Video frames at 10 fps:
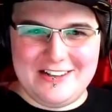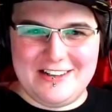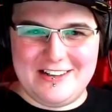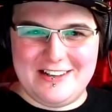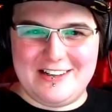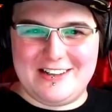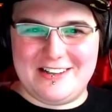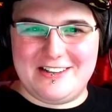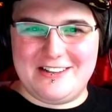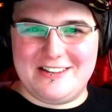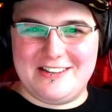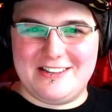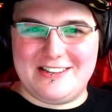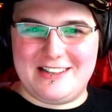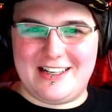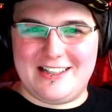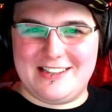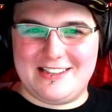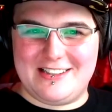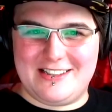
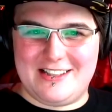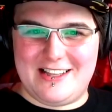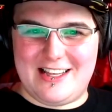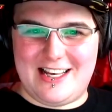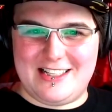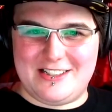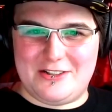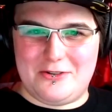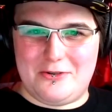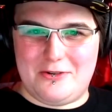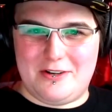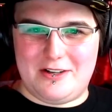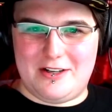(silence)